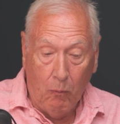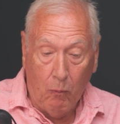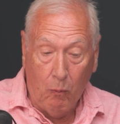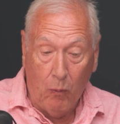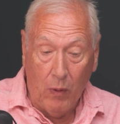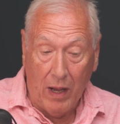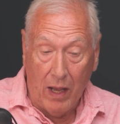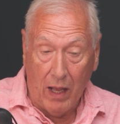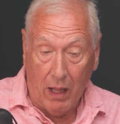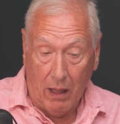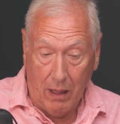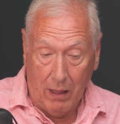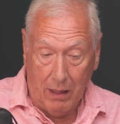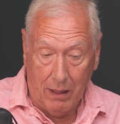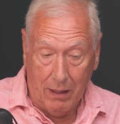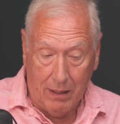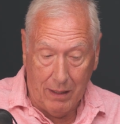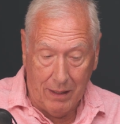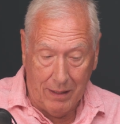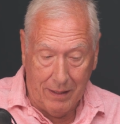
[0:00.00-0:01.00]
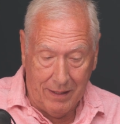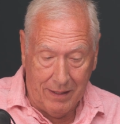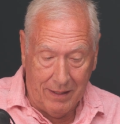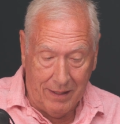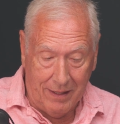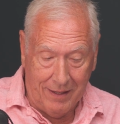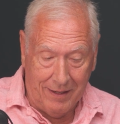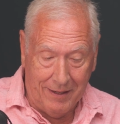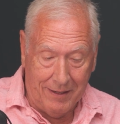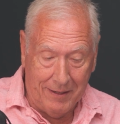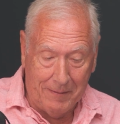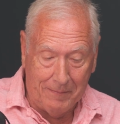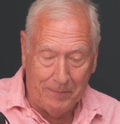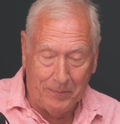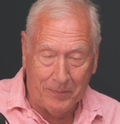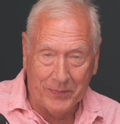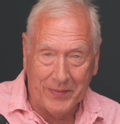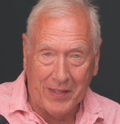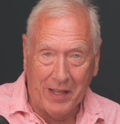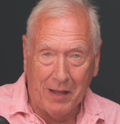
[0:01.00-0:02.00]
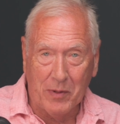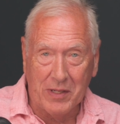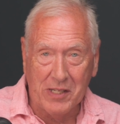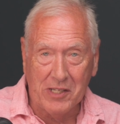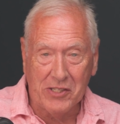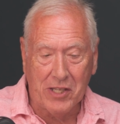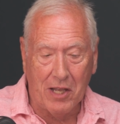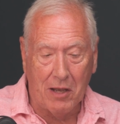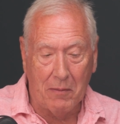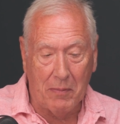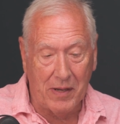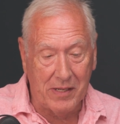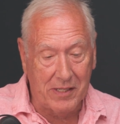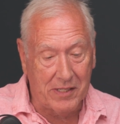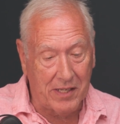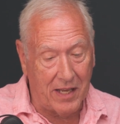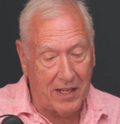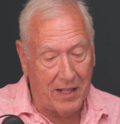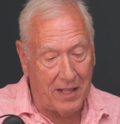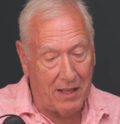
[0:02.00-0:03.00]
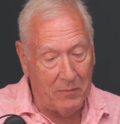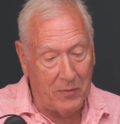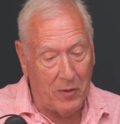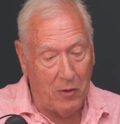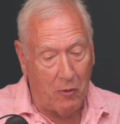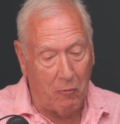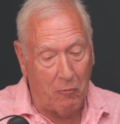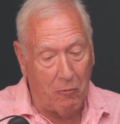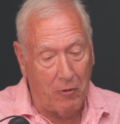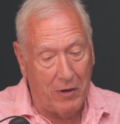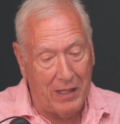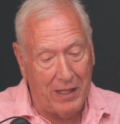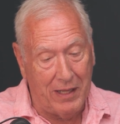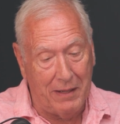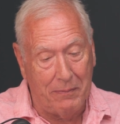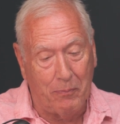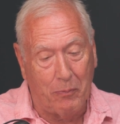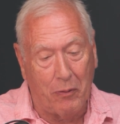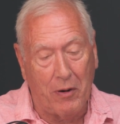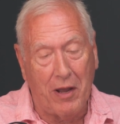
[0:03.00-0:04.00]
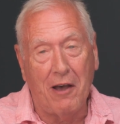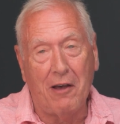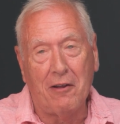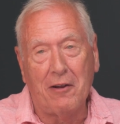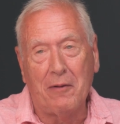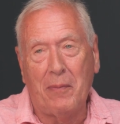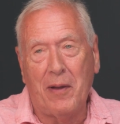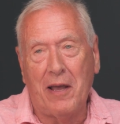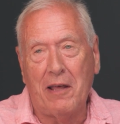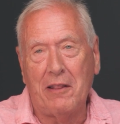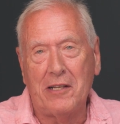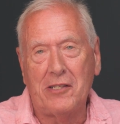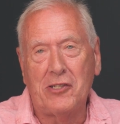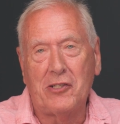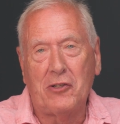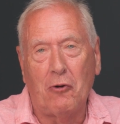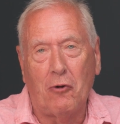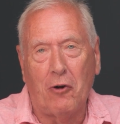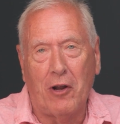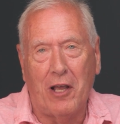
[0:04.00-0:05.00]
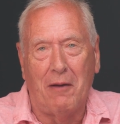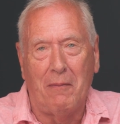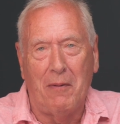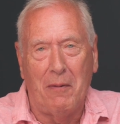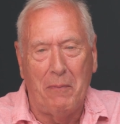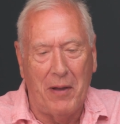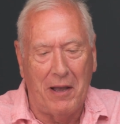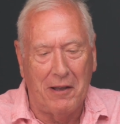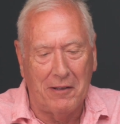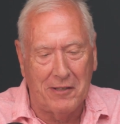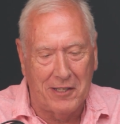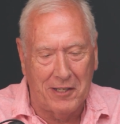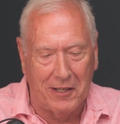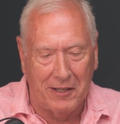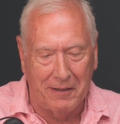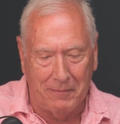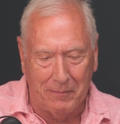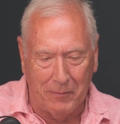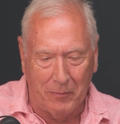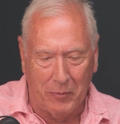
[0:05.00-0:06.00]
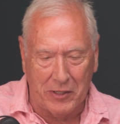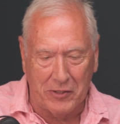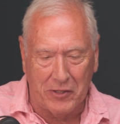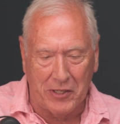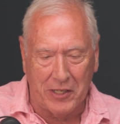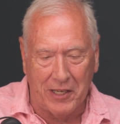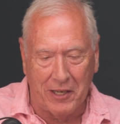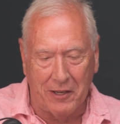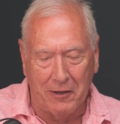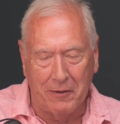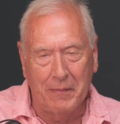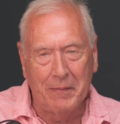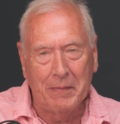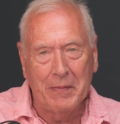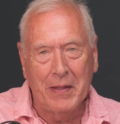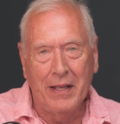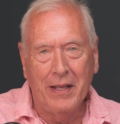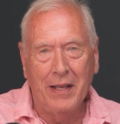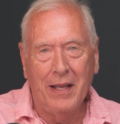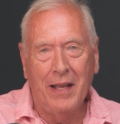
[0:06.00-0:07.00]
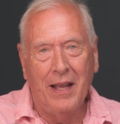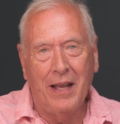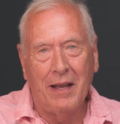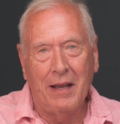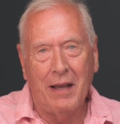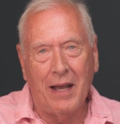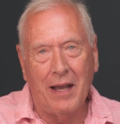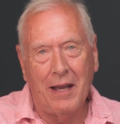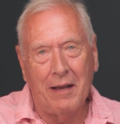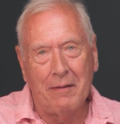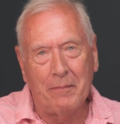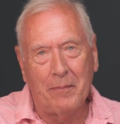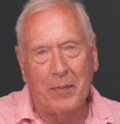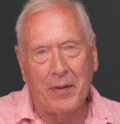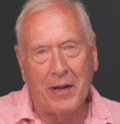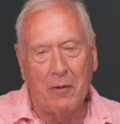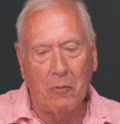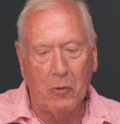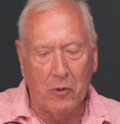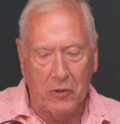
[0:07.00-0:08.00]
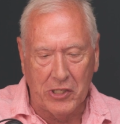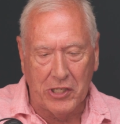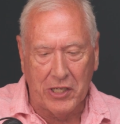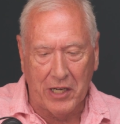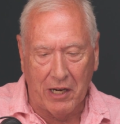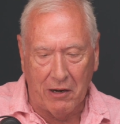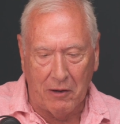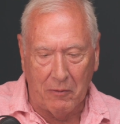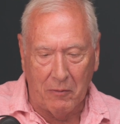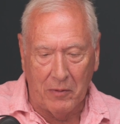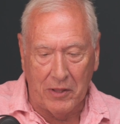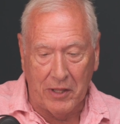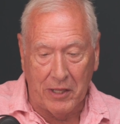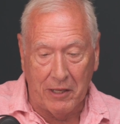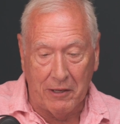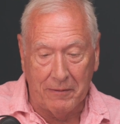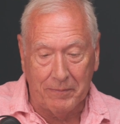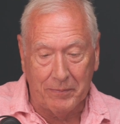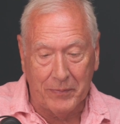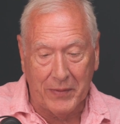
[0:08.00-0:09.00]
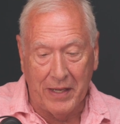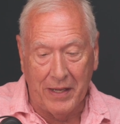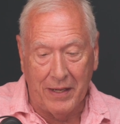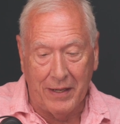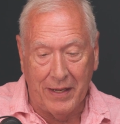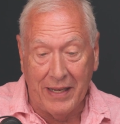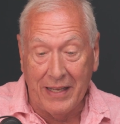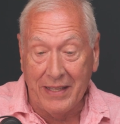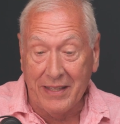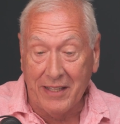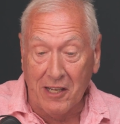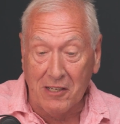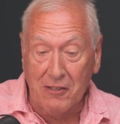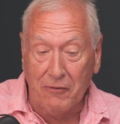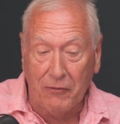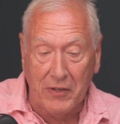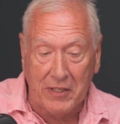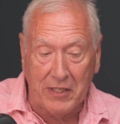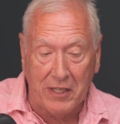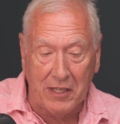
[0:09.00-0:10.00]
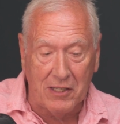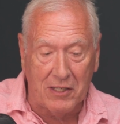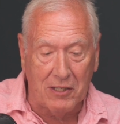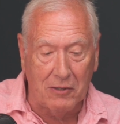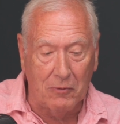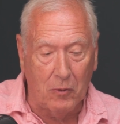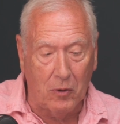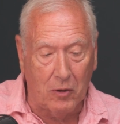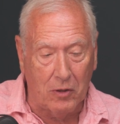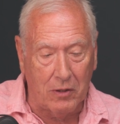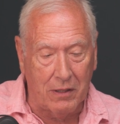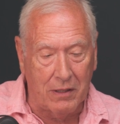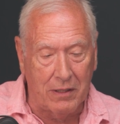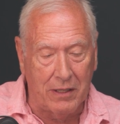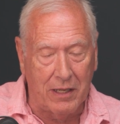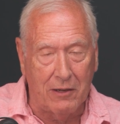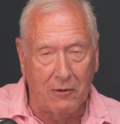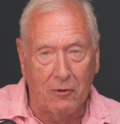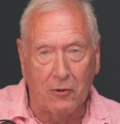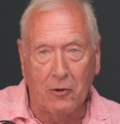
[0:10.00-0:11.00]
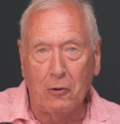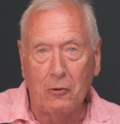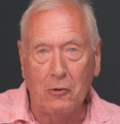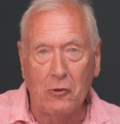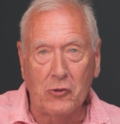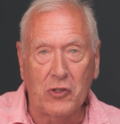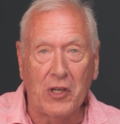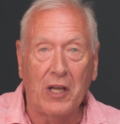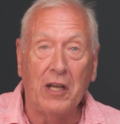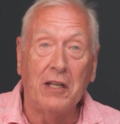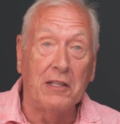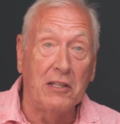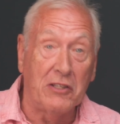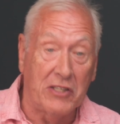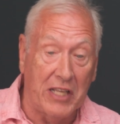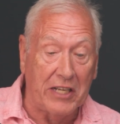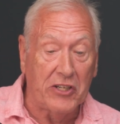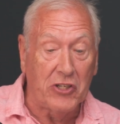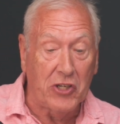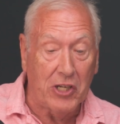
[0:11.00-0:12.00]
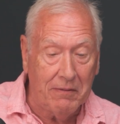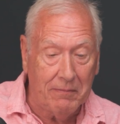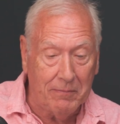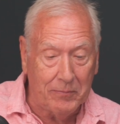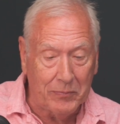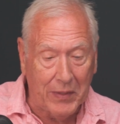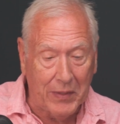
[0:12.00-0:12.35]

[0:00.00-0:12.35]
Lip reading: Well, I'm going to start by saying I'm not really proud about this story I'm about to bring to you, but I want to share it with you. It does fit into what Neil calls an addiction,